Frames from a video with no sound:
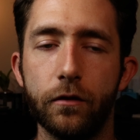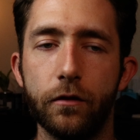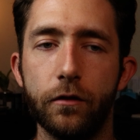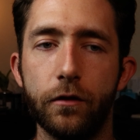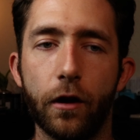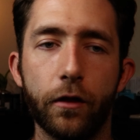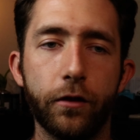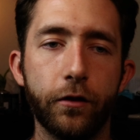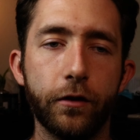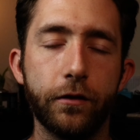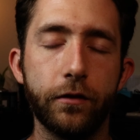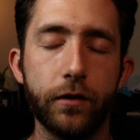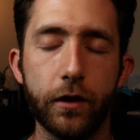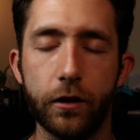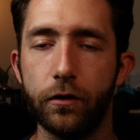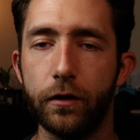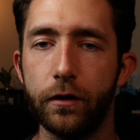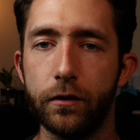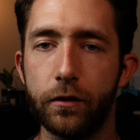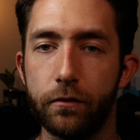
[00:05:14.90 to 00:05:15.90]
another
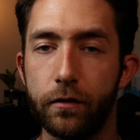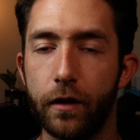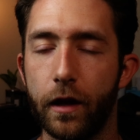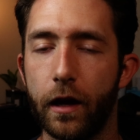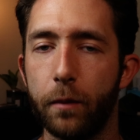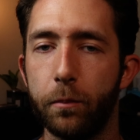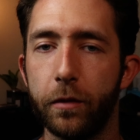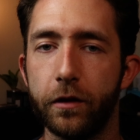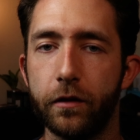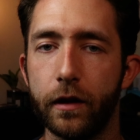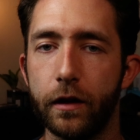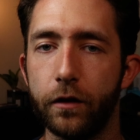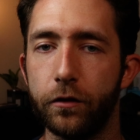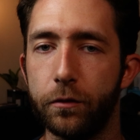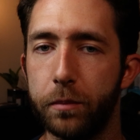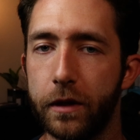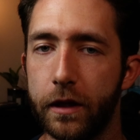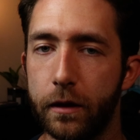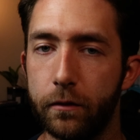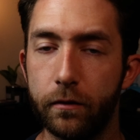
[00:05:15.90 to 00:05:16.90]
series of the
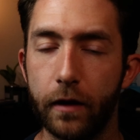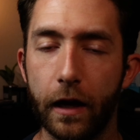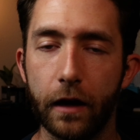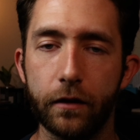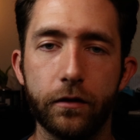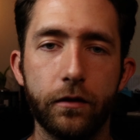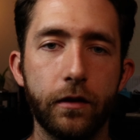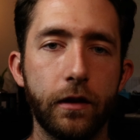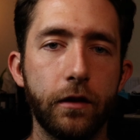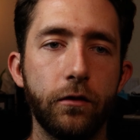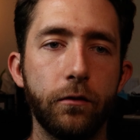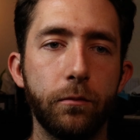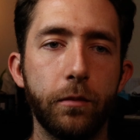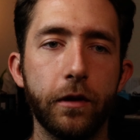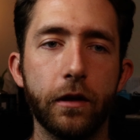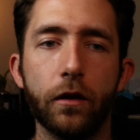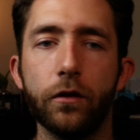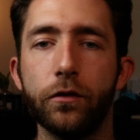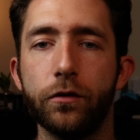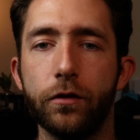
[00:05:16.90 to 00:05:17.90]
hepatitis B vaccine
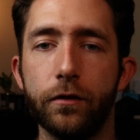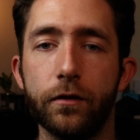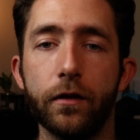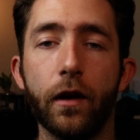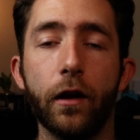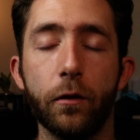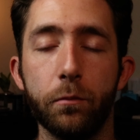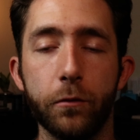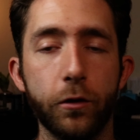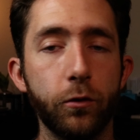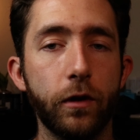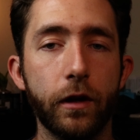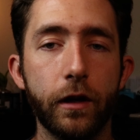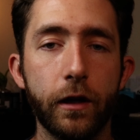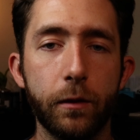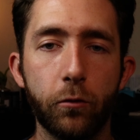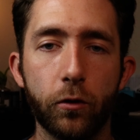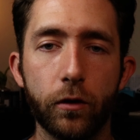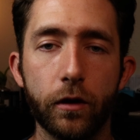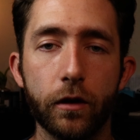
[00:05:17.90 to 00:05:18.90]
because she's not immune
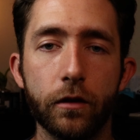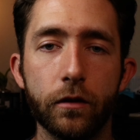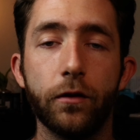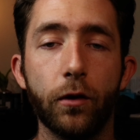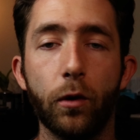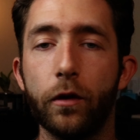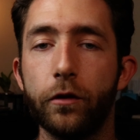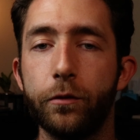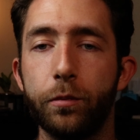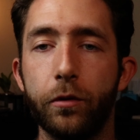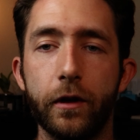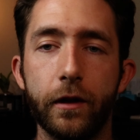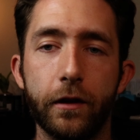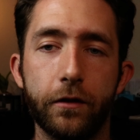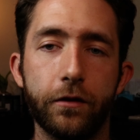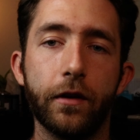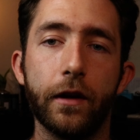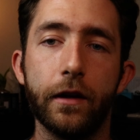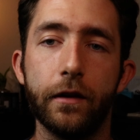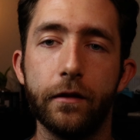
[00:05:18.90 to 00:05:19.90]
anymore. So I was pretty
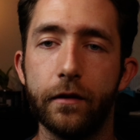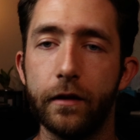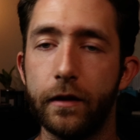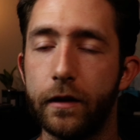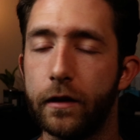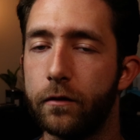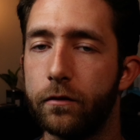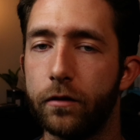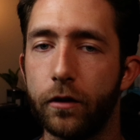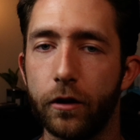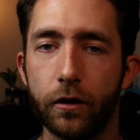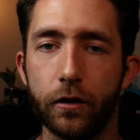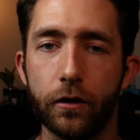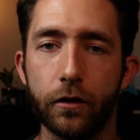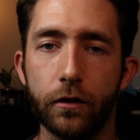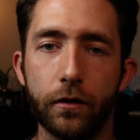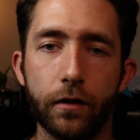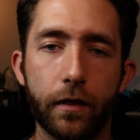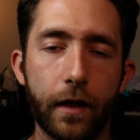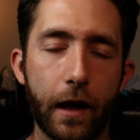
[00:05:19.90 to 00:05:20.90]
excited to give
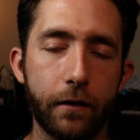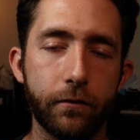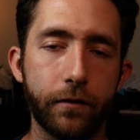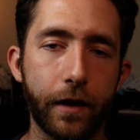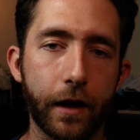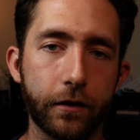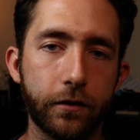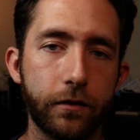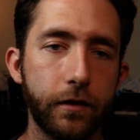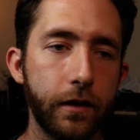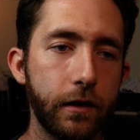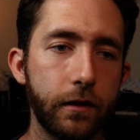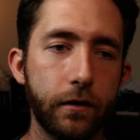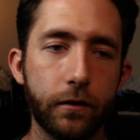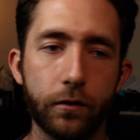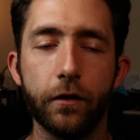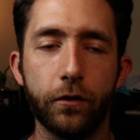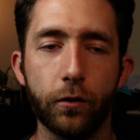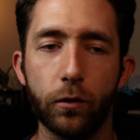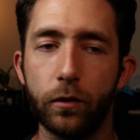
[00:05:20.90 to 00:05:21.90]
her that
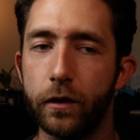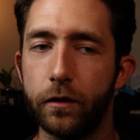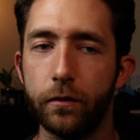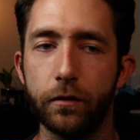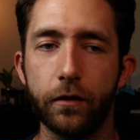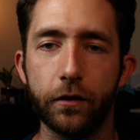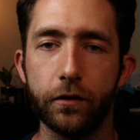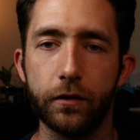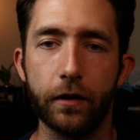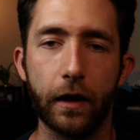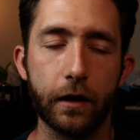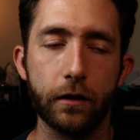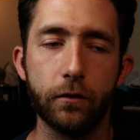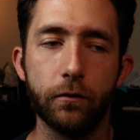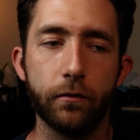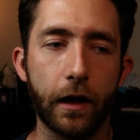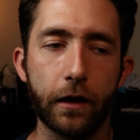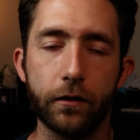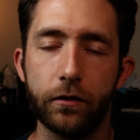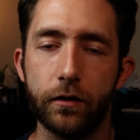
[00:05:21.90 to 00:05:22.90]
vaccine. It's only the
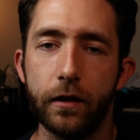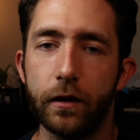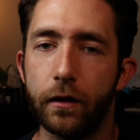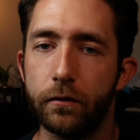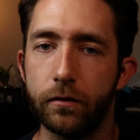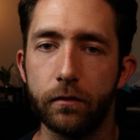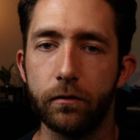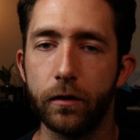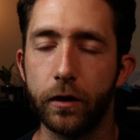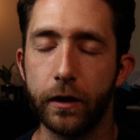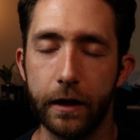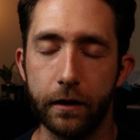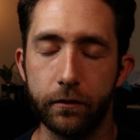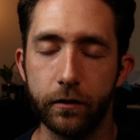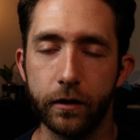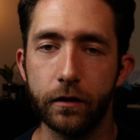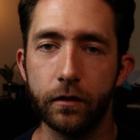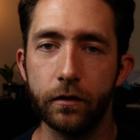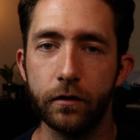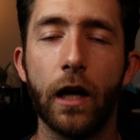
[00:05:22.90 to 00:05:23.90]
second vaccine I've ever
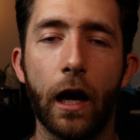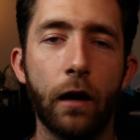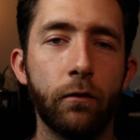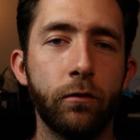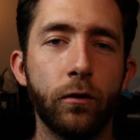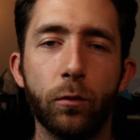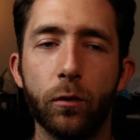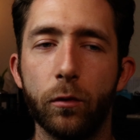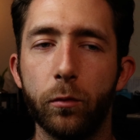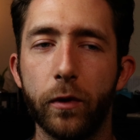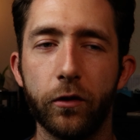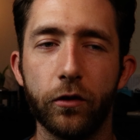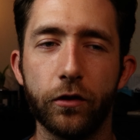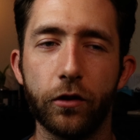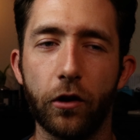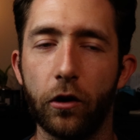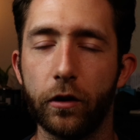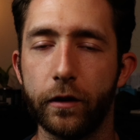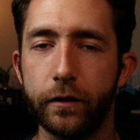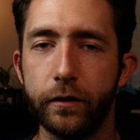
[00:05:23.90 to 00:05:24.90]
given. However, when we were
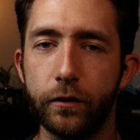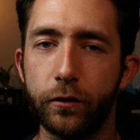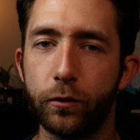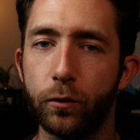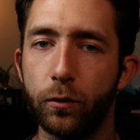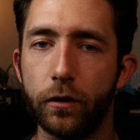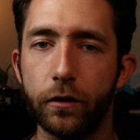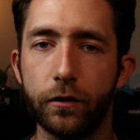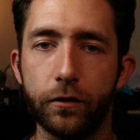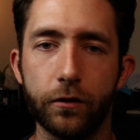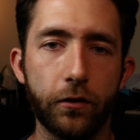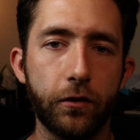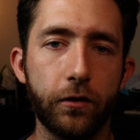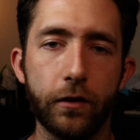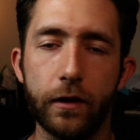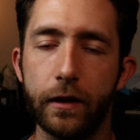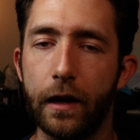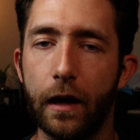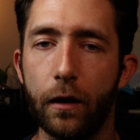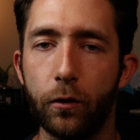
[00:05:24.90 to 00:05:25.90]
talking to her, just
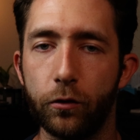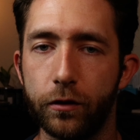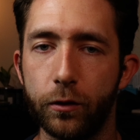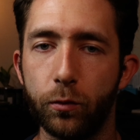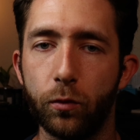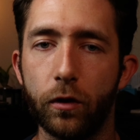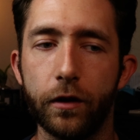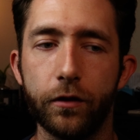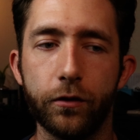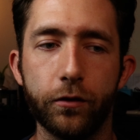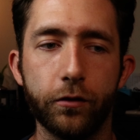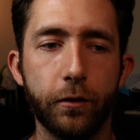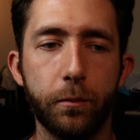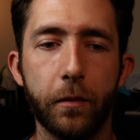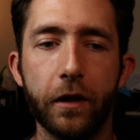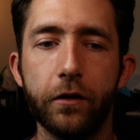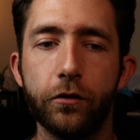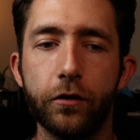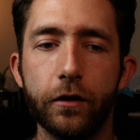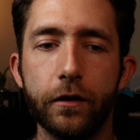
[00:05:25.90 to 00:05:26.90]
seeing how she was, she
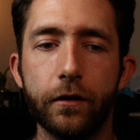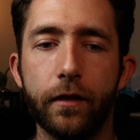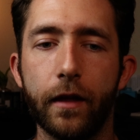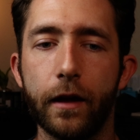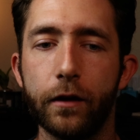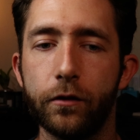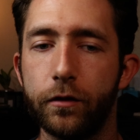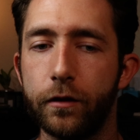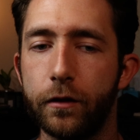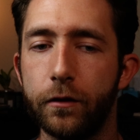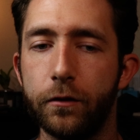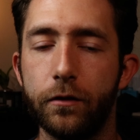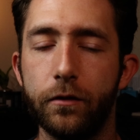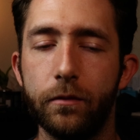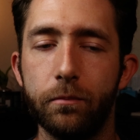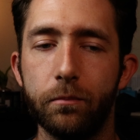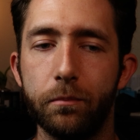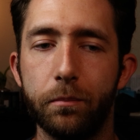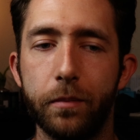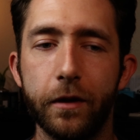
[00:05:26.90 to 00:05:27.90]
mentioned that she'd
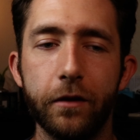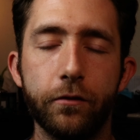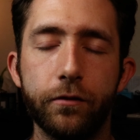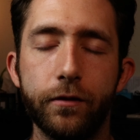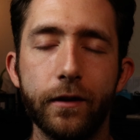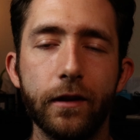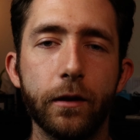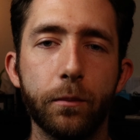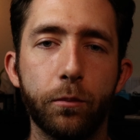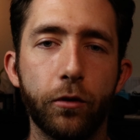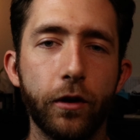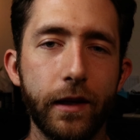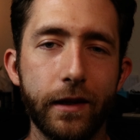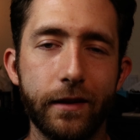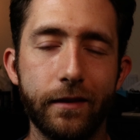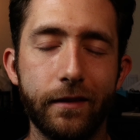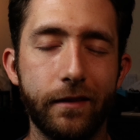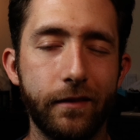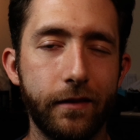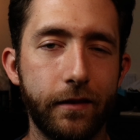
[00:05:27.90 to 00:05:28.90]
been feeling
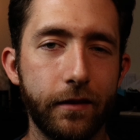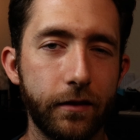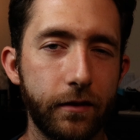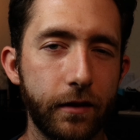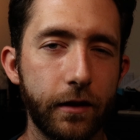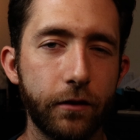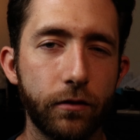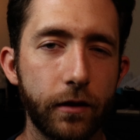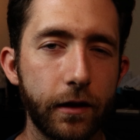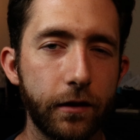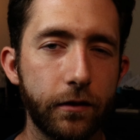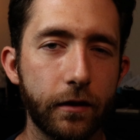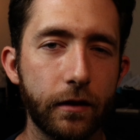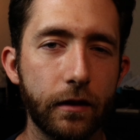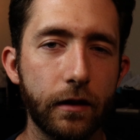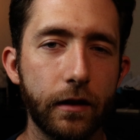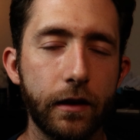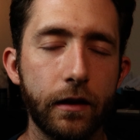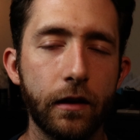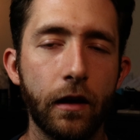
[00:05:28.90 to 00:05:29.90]
pretty dizzy
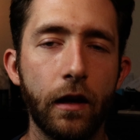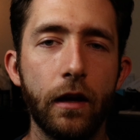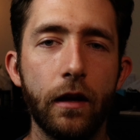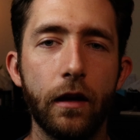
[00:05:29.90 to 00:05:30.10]
recently,